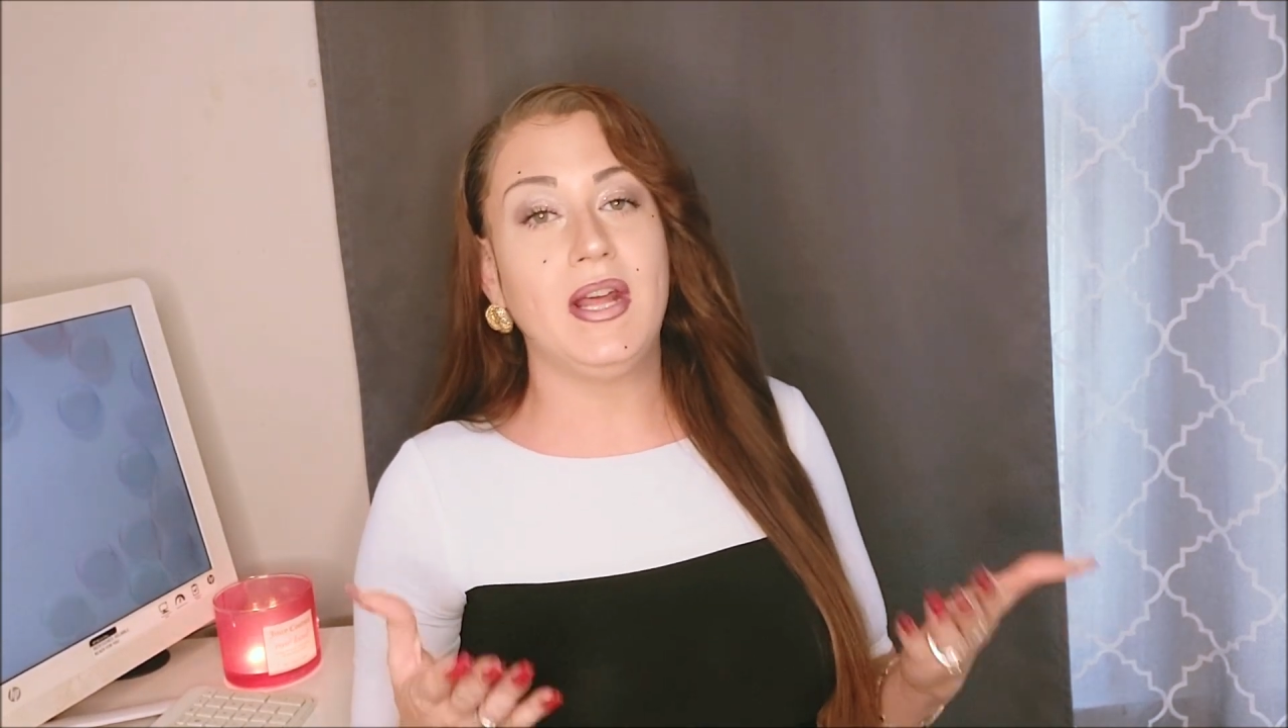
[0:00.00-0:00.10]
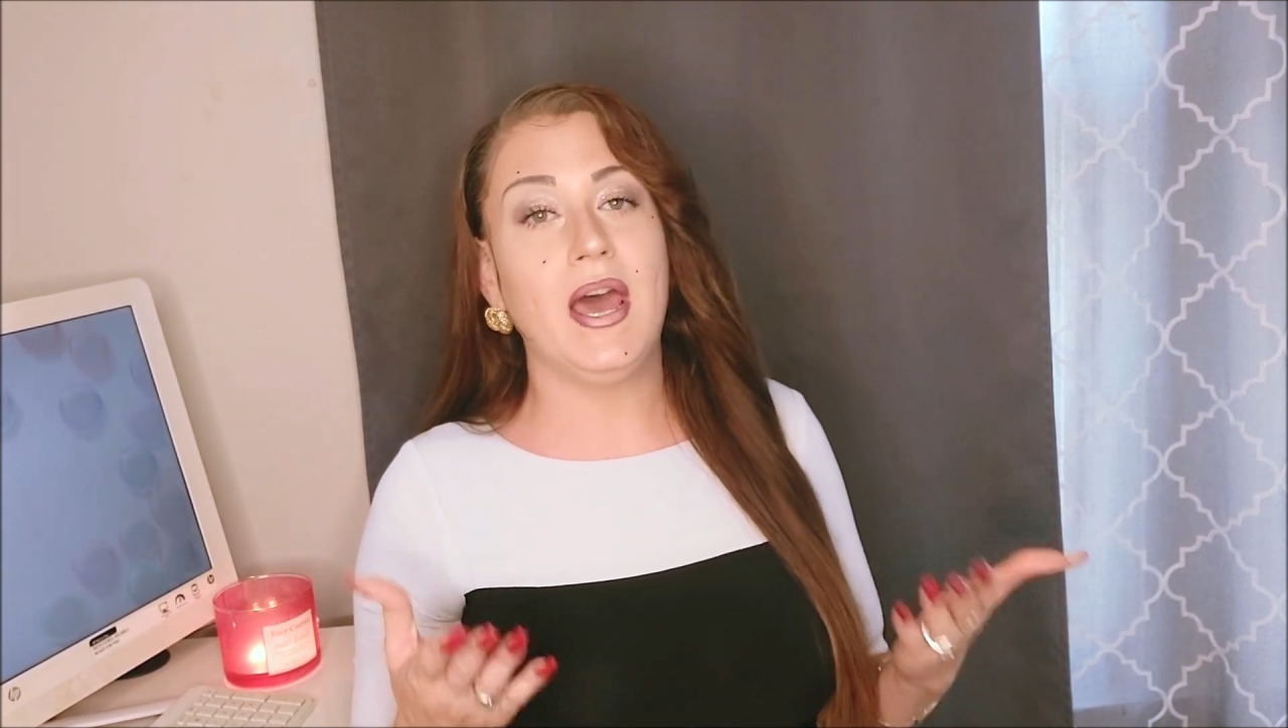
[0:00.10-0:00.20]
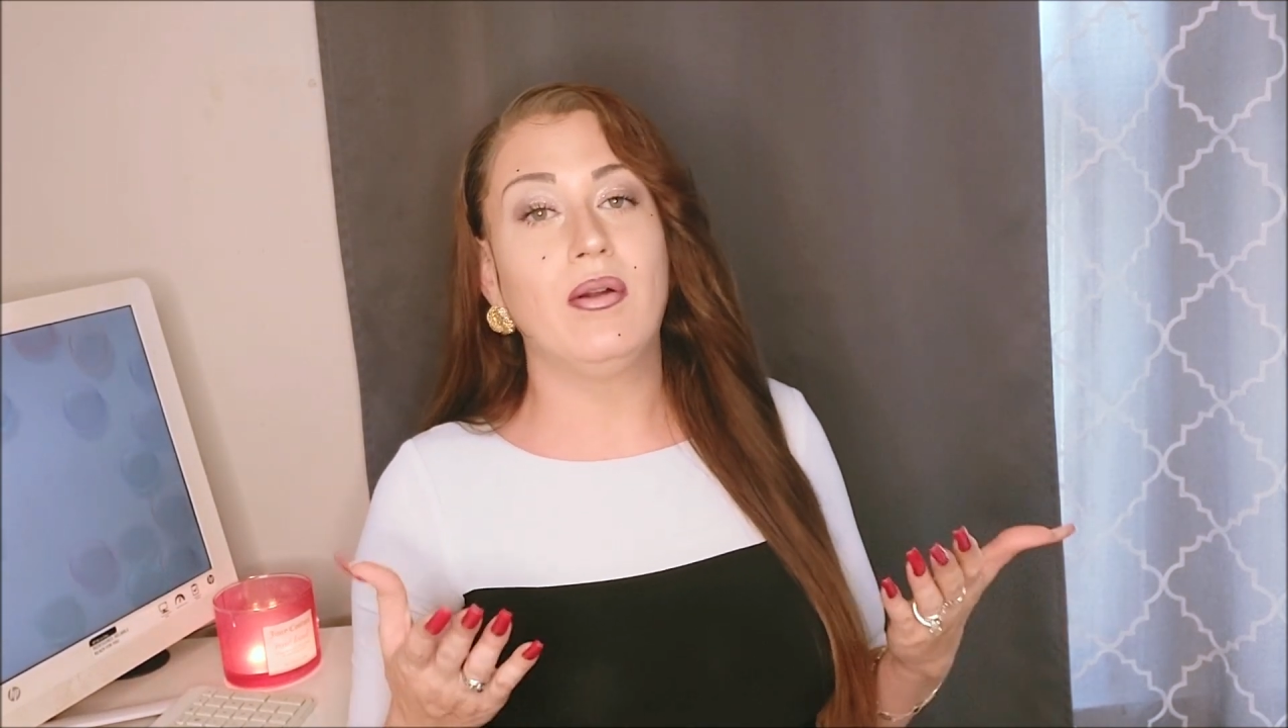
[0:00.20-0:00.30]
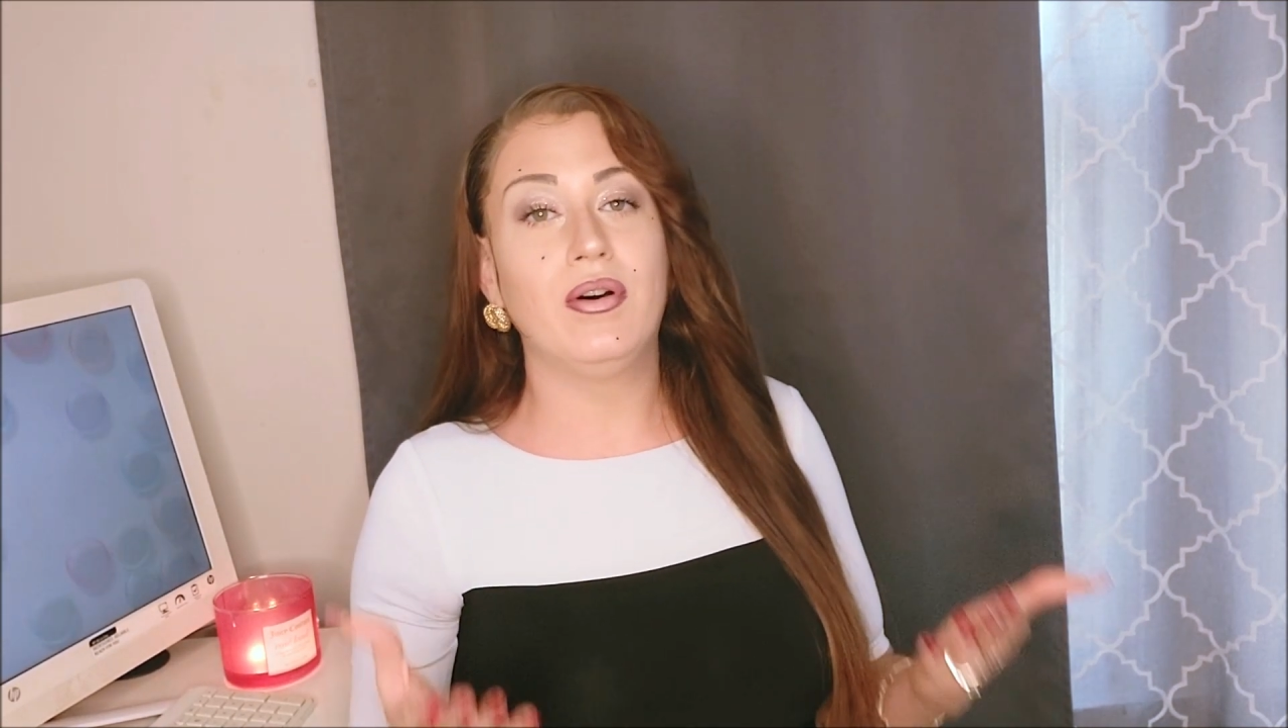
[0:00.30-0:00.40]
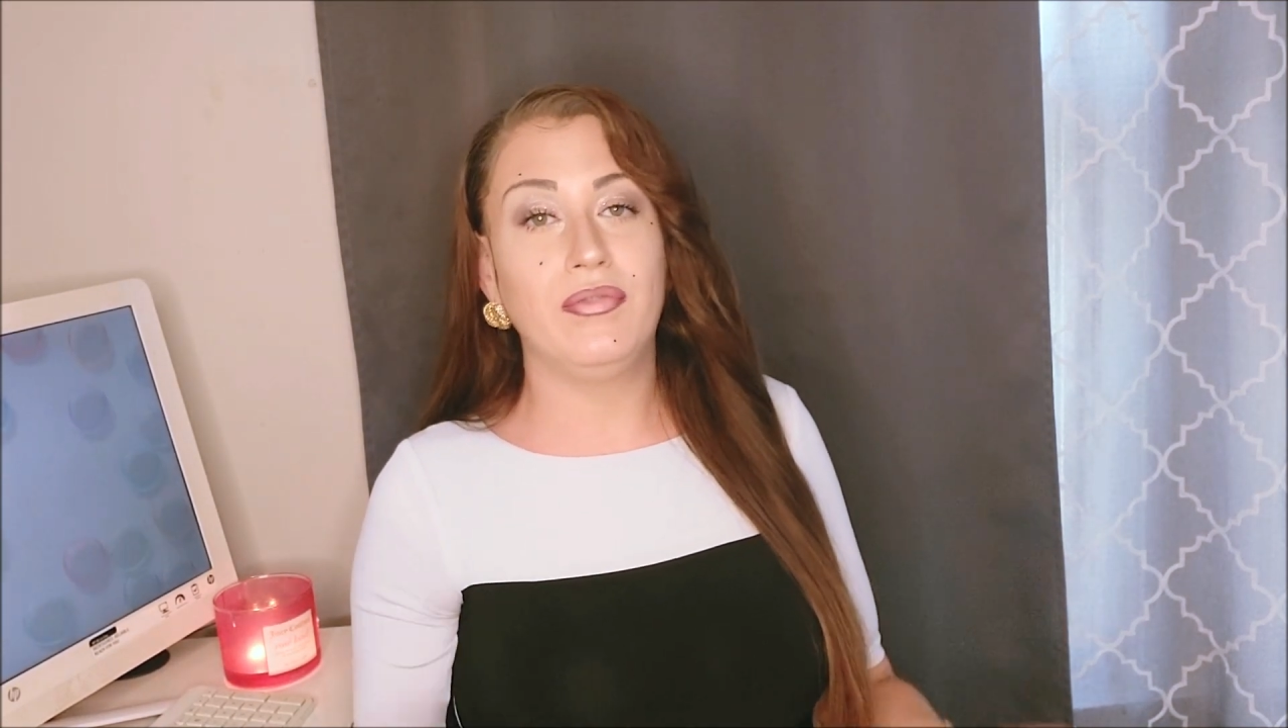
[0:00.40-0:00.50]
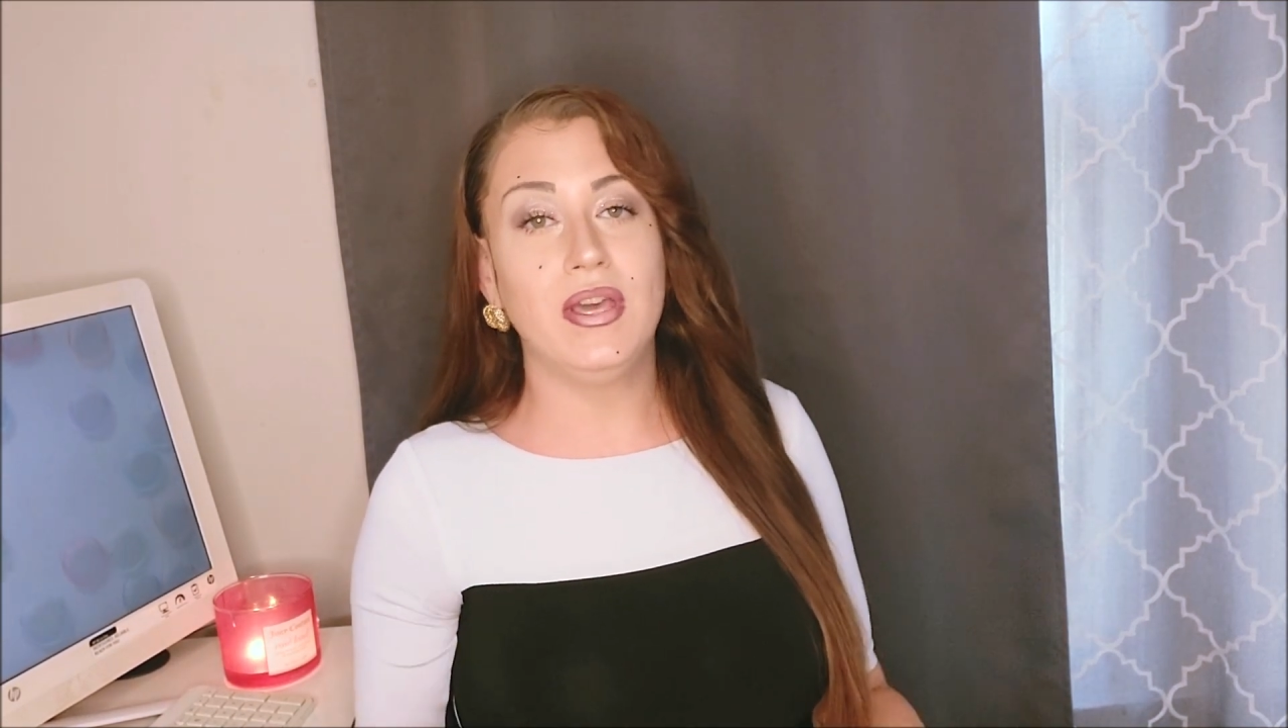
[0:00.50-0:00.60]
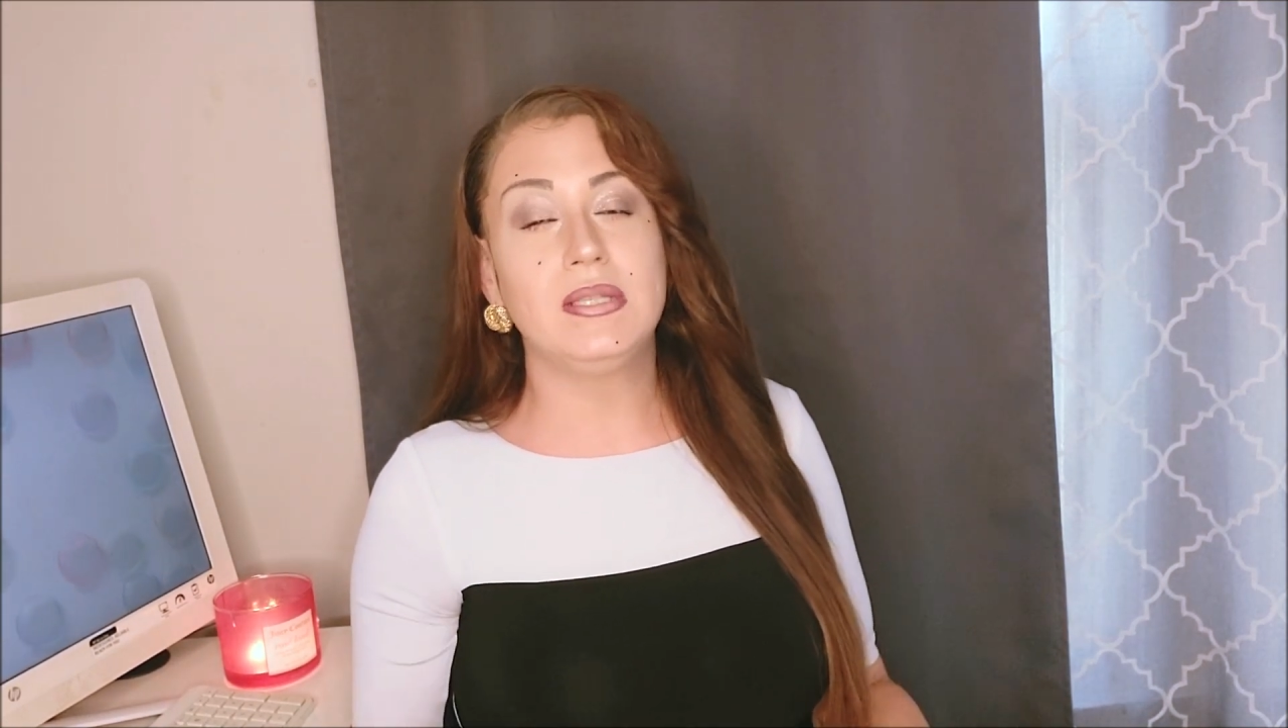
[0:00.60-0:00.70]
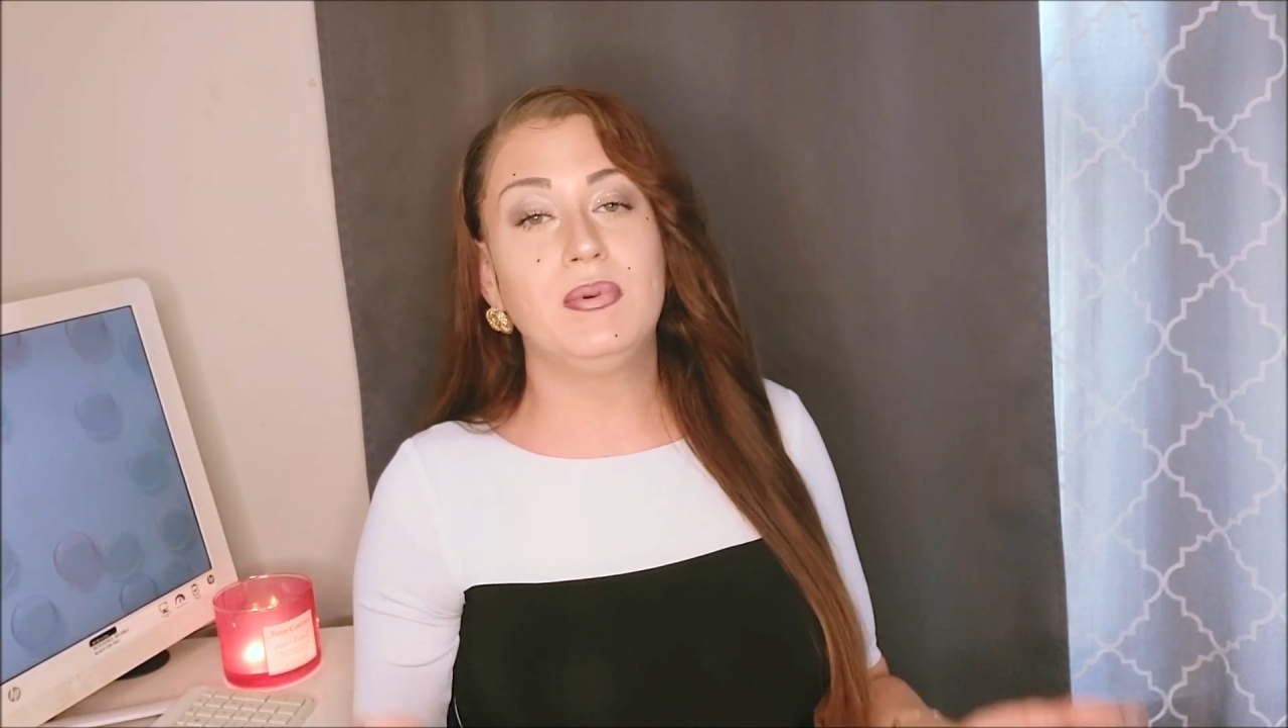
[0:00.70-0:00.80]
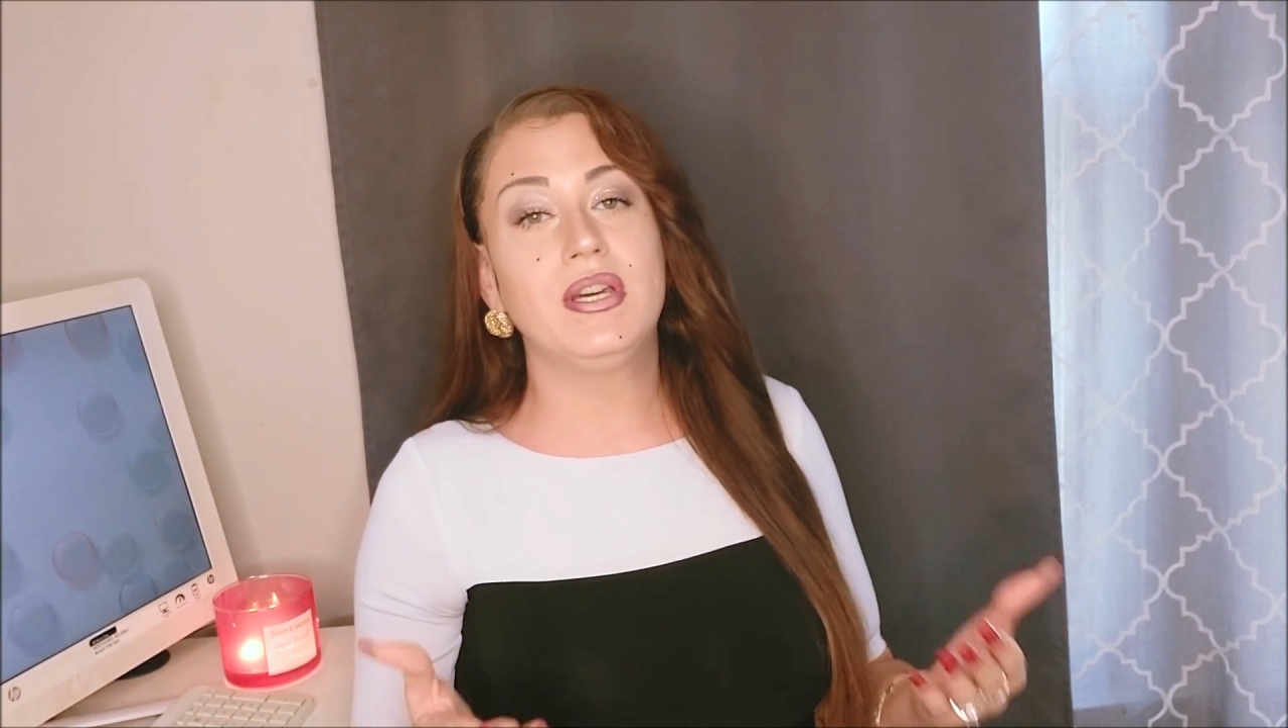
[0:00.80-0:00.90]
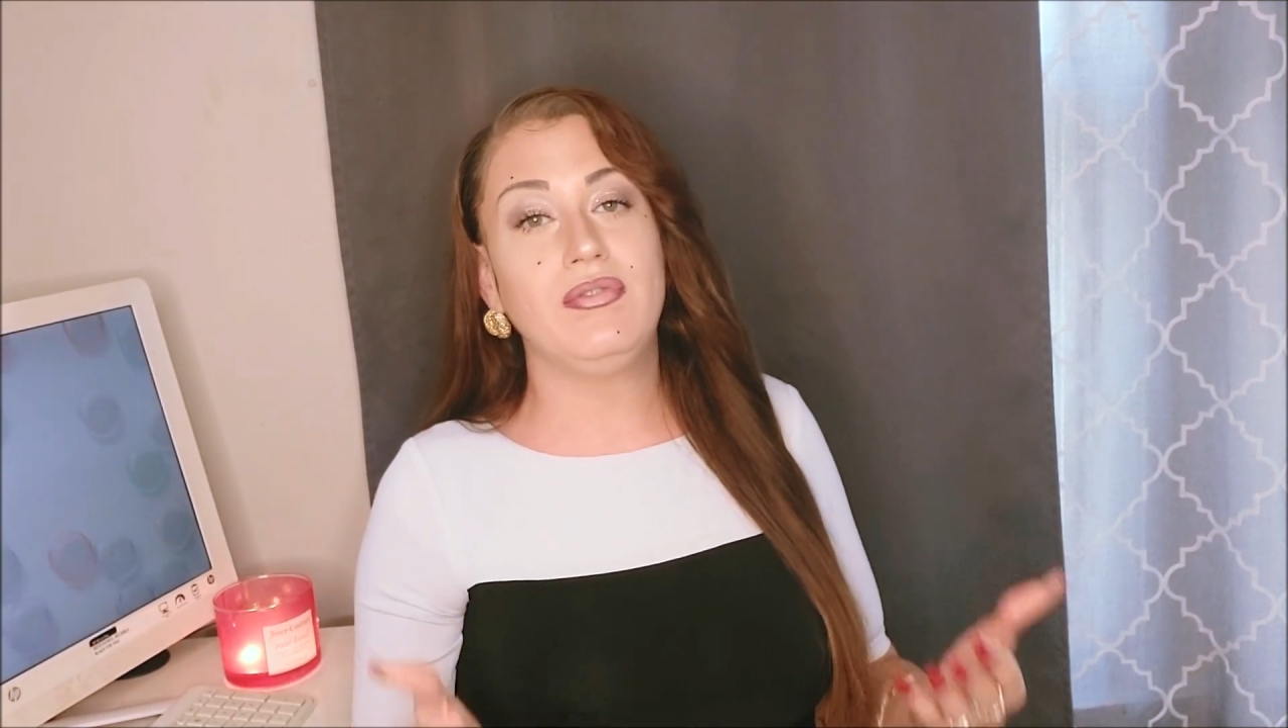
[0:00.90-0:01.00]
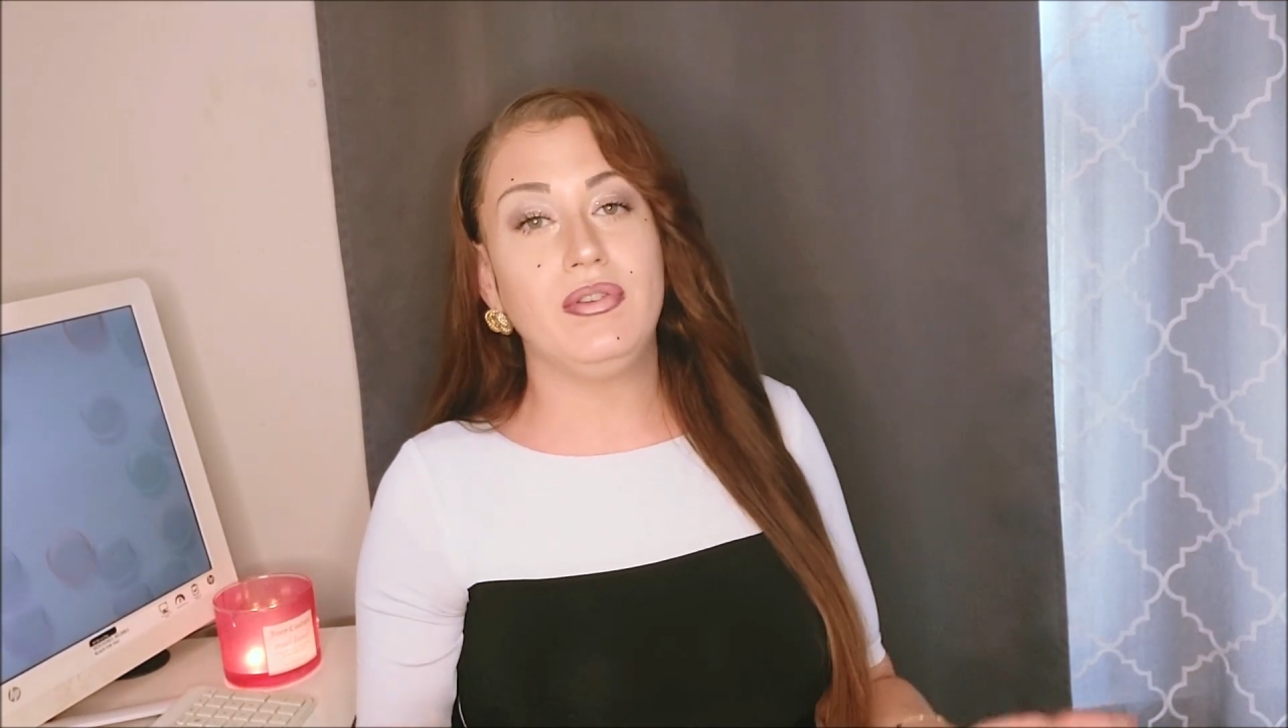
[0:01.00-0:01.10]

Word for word: been out on Facebook.